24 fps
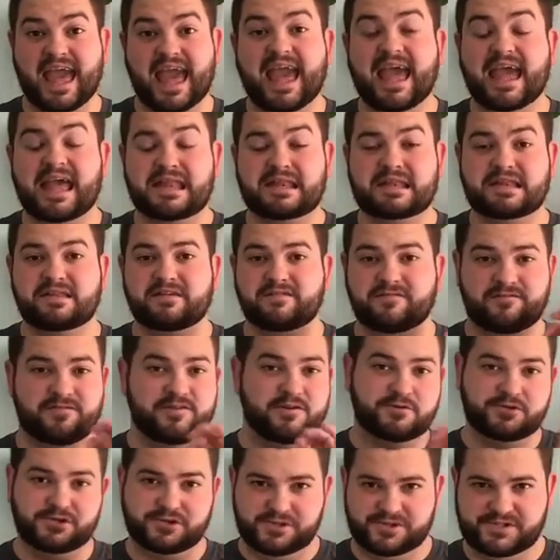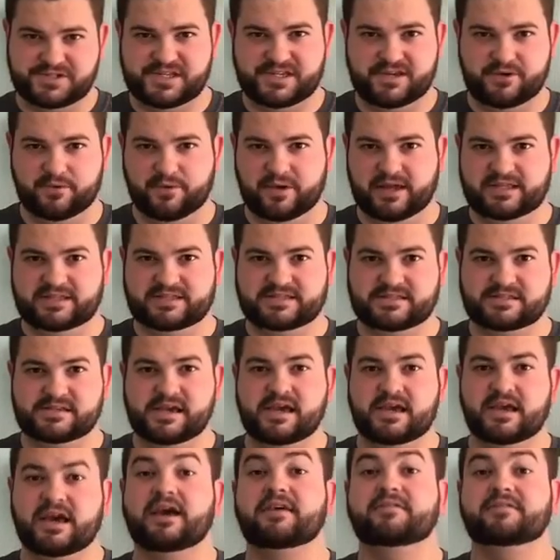end future sequence
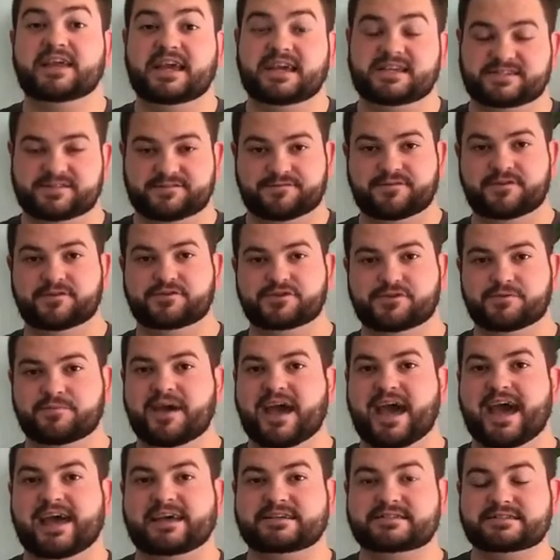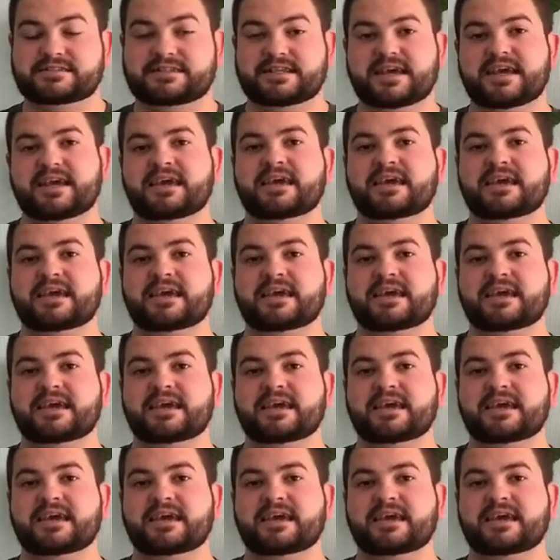of Days of Future Past.